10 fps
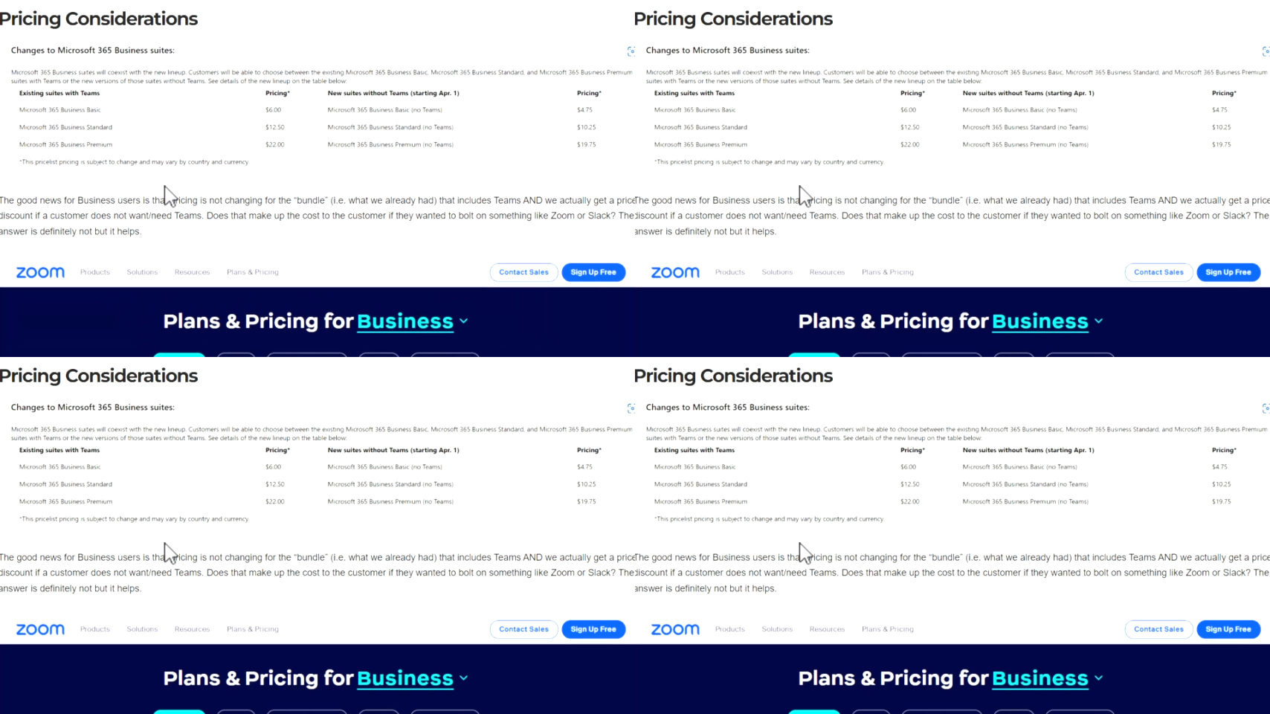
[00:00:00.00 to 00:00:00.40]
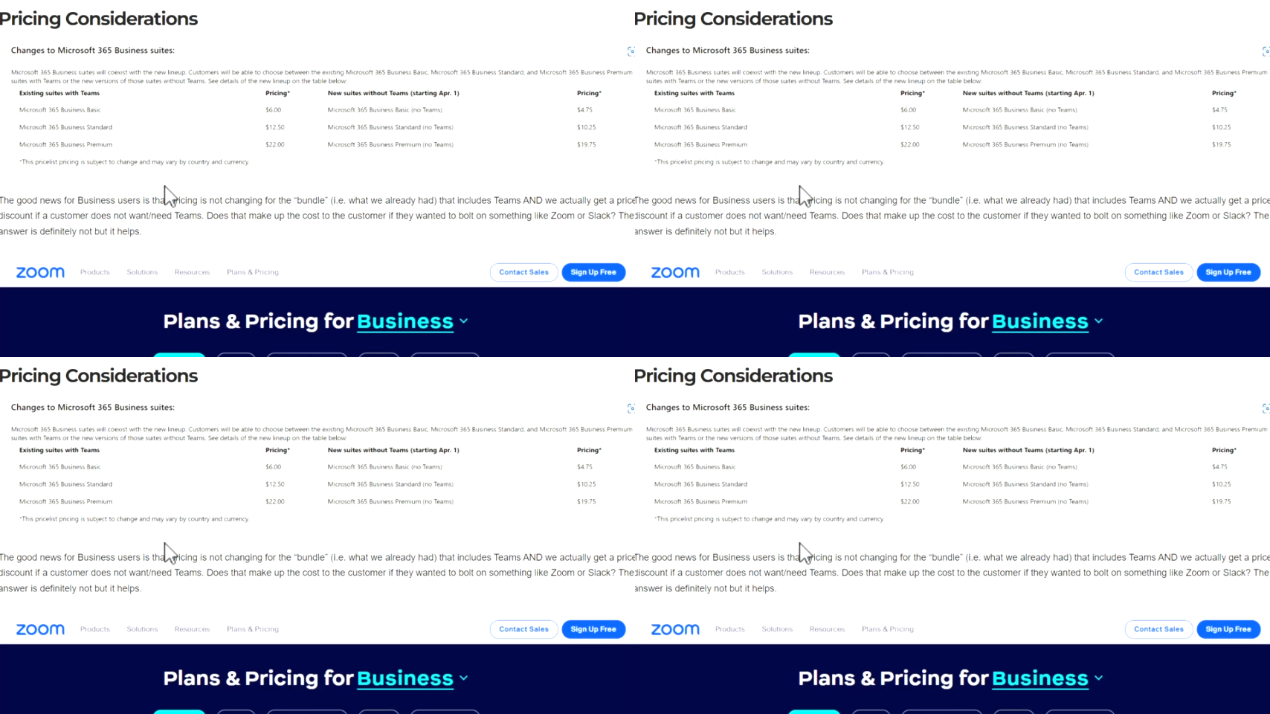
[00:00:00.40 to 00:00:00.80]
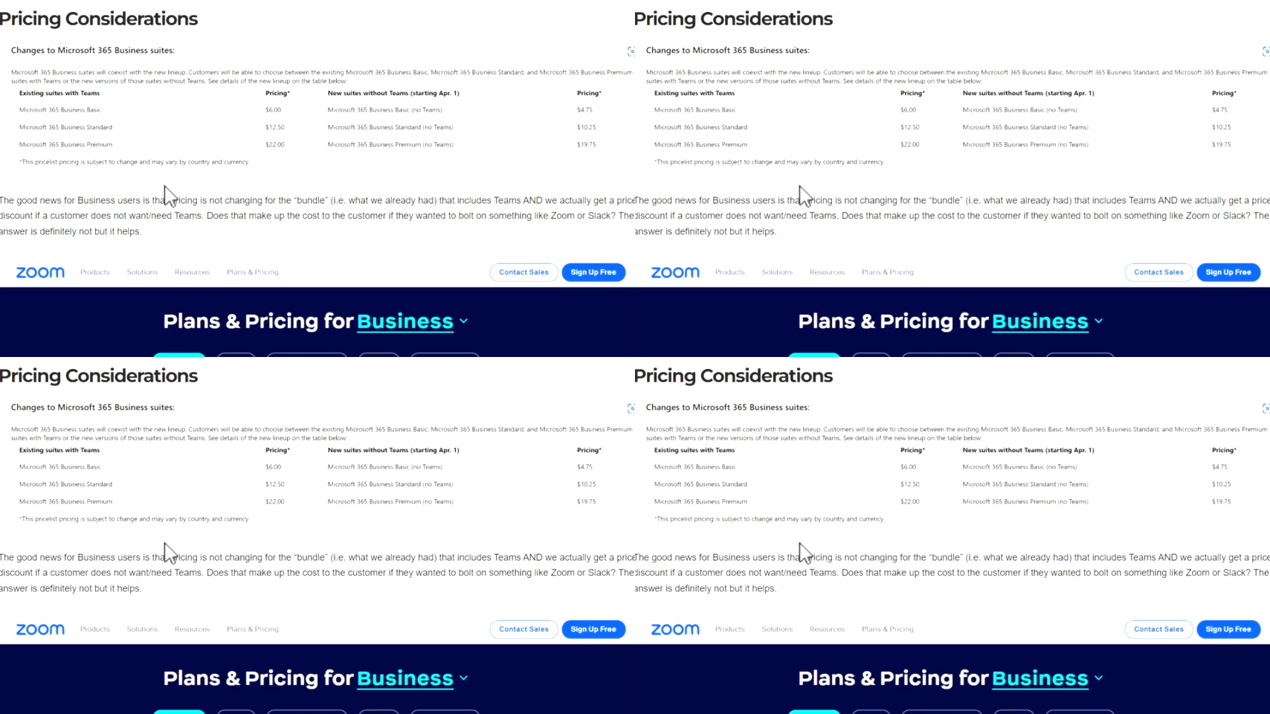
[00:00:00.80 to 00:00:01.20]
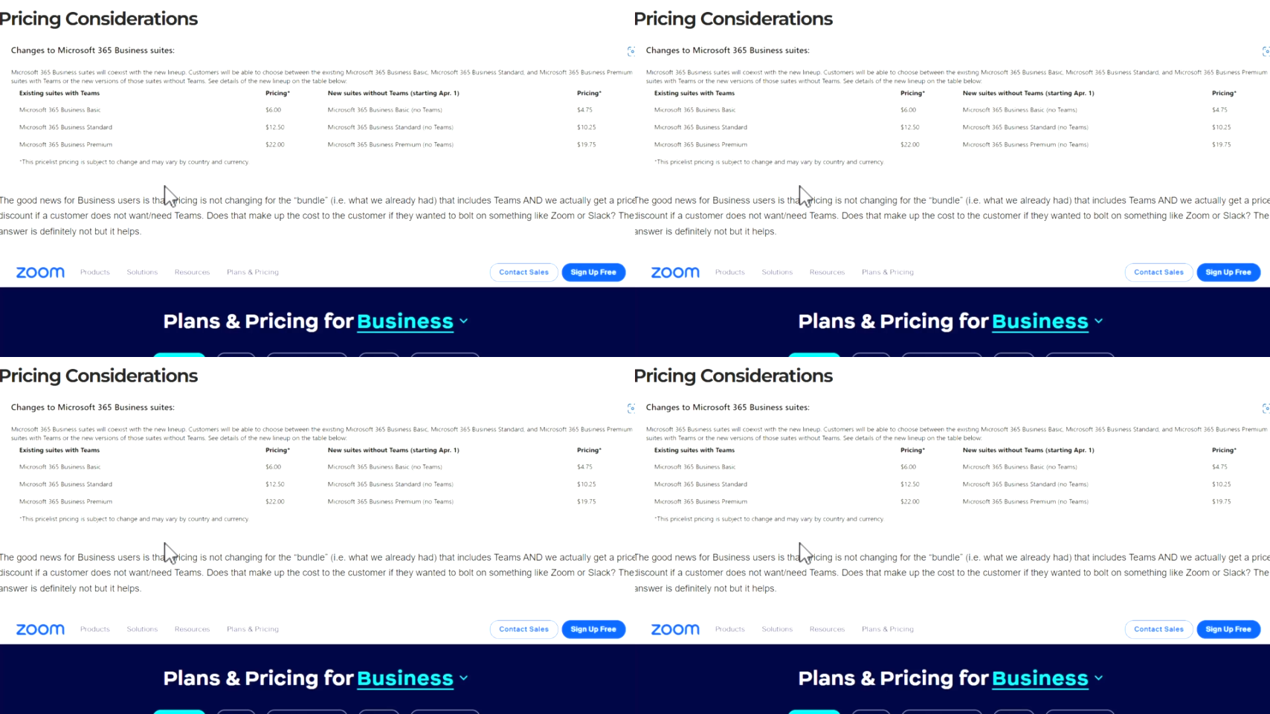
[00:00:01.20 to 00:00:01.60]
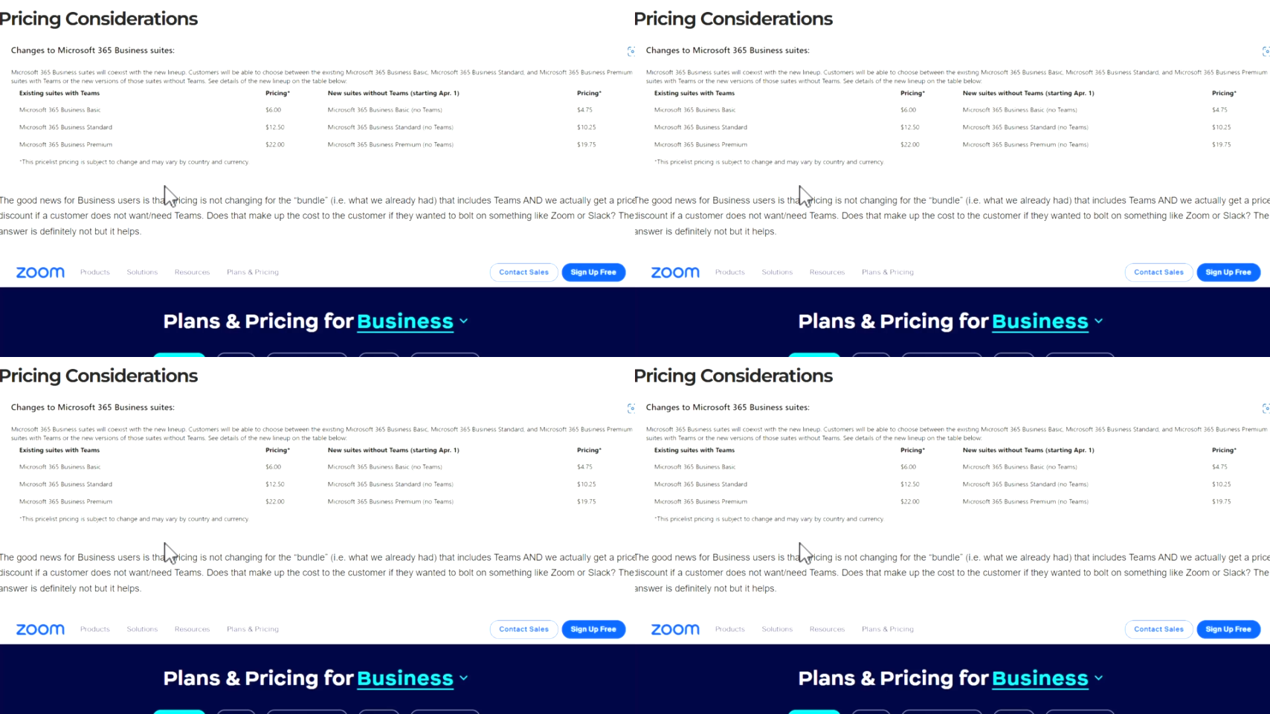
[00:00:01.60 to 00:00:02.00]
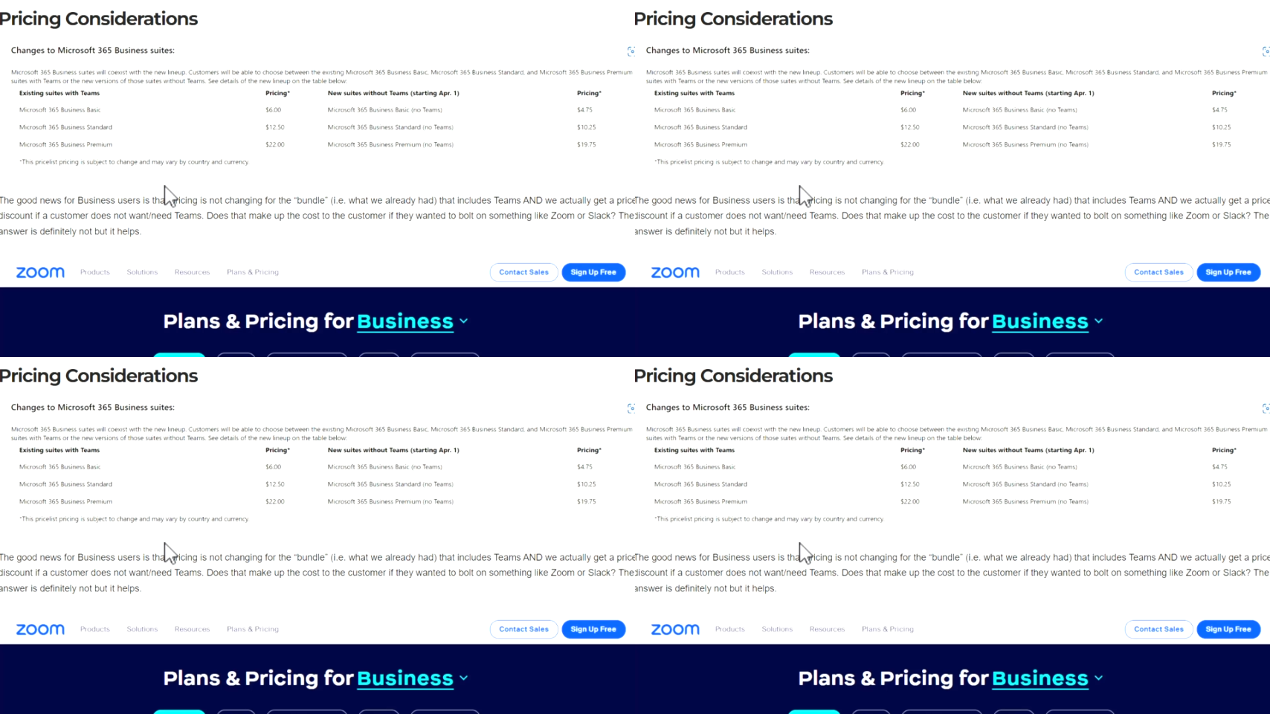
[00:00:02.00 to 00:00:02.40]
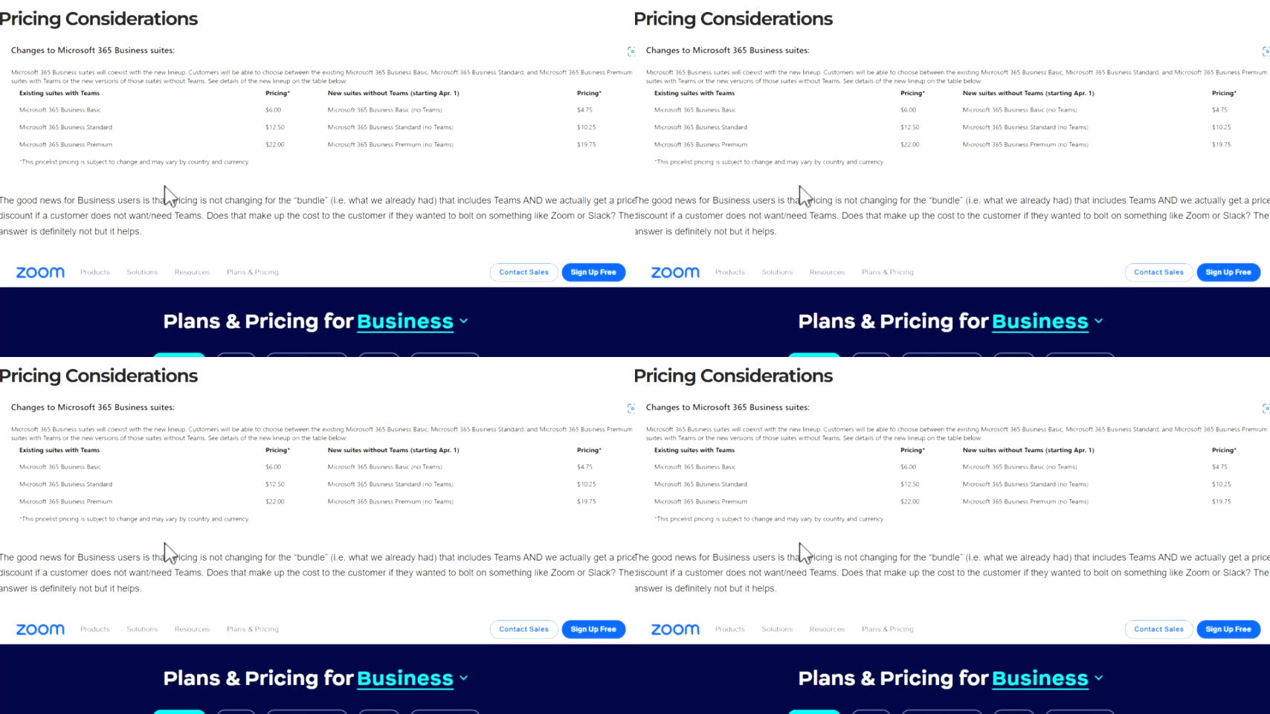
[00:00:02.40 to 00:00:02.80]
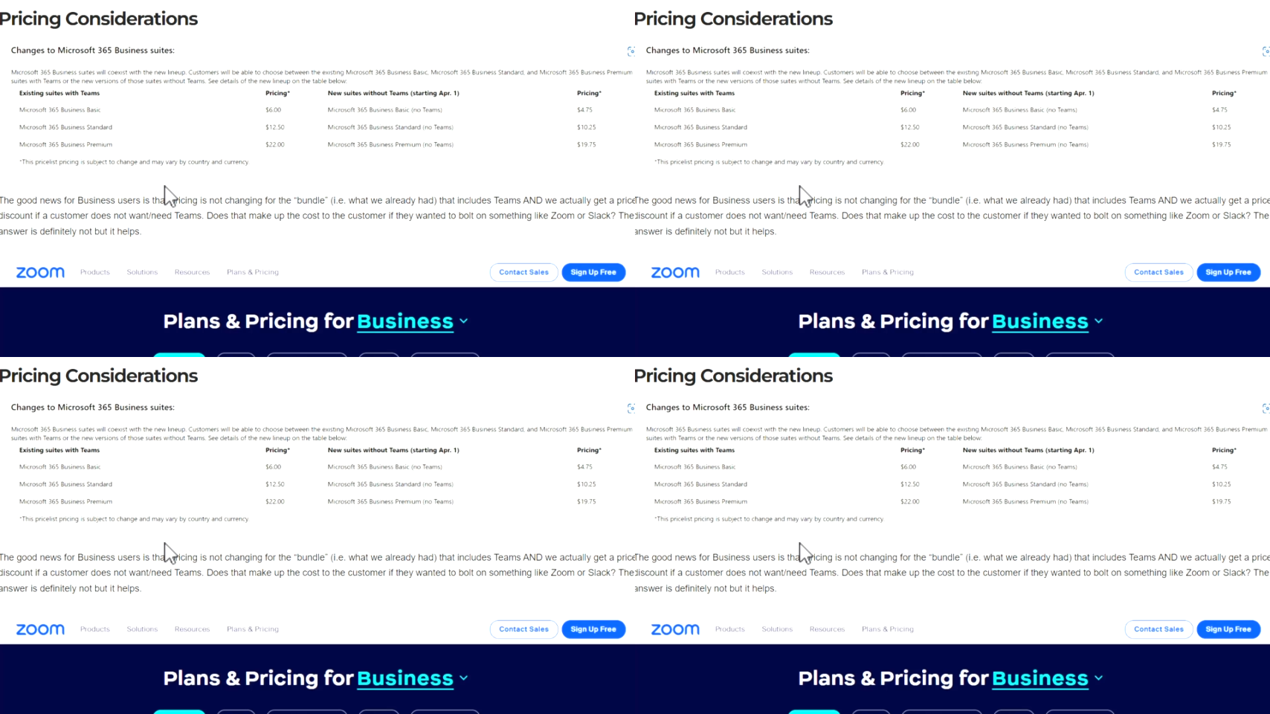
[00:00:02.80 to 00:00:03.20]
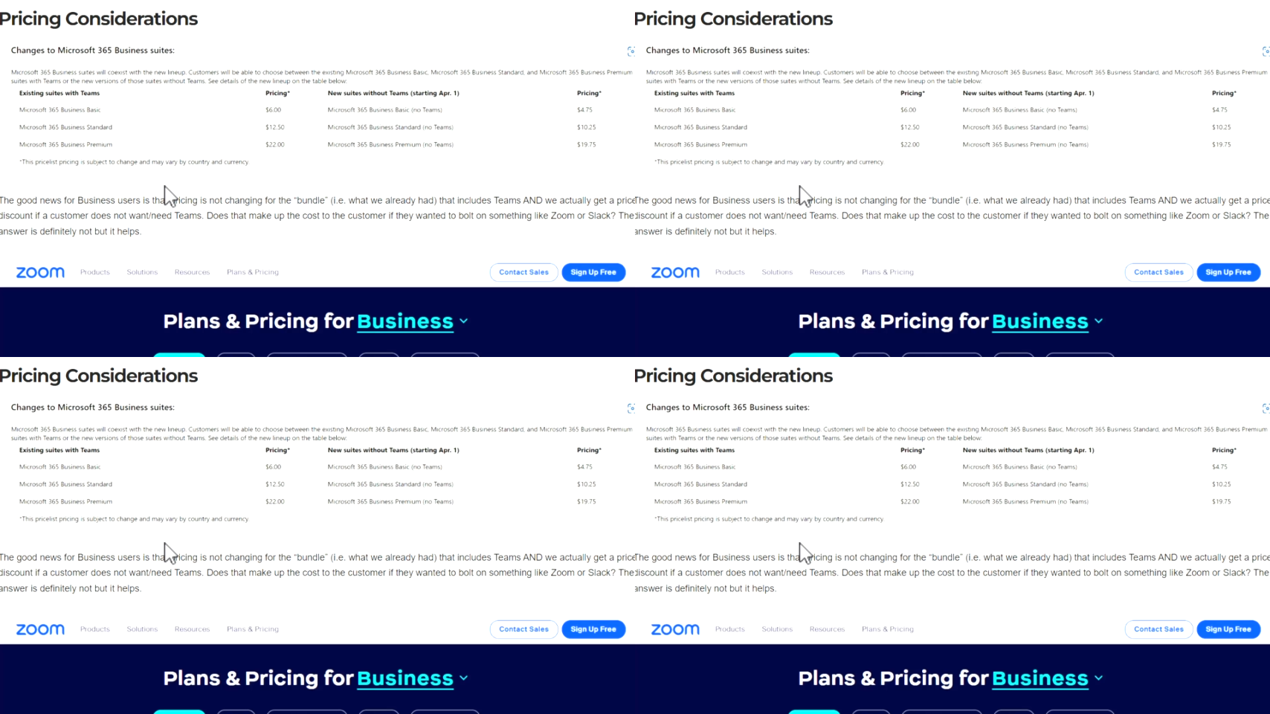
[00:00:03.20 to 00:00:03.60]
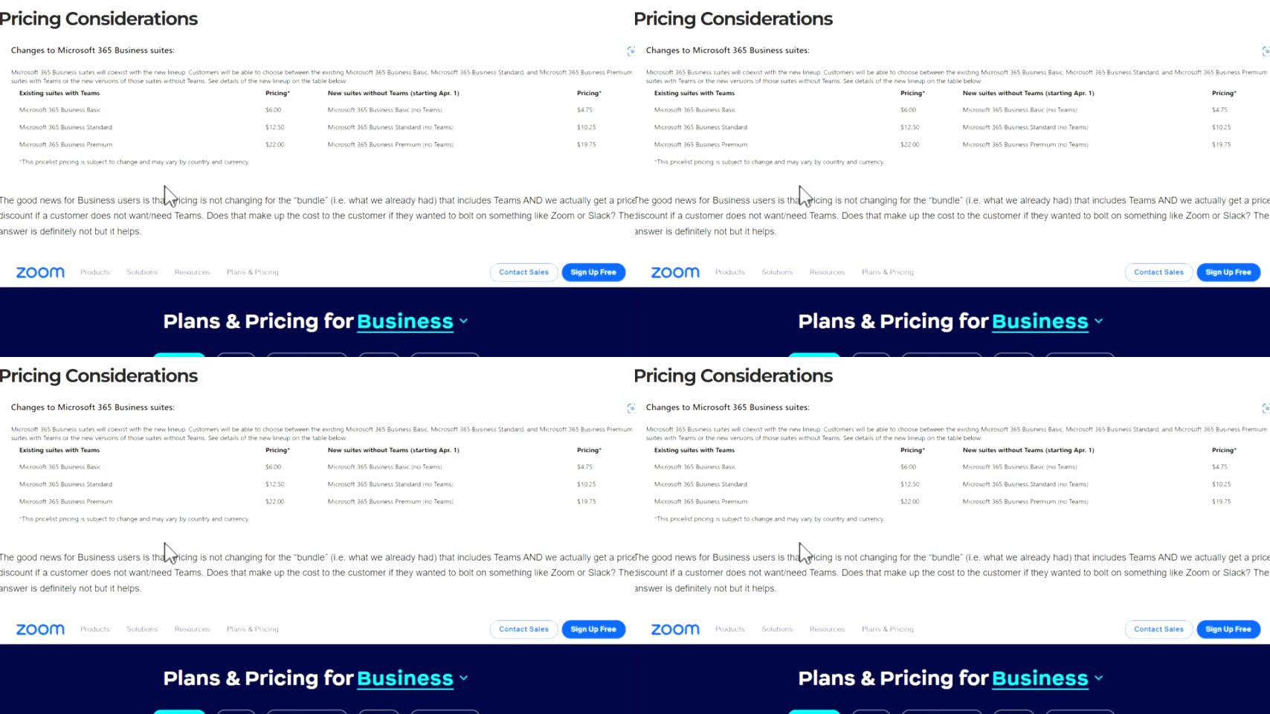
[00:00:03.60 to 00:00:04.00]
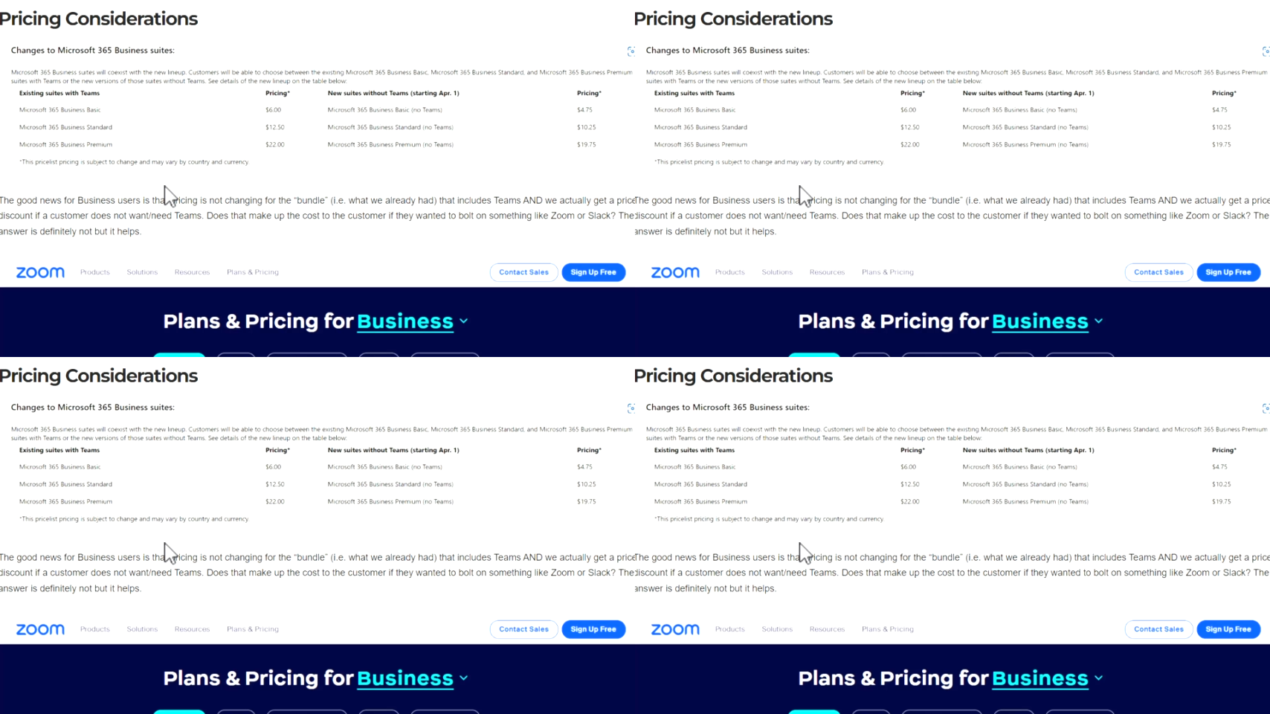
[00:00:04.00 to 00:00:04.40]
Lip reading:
Nobody's mouth can be seen.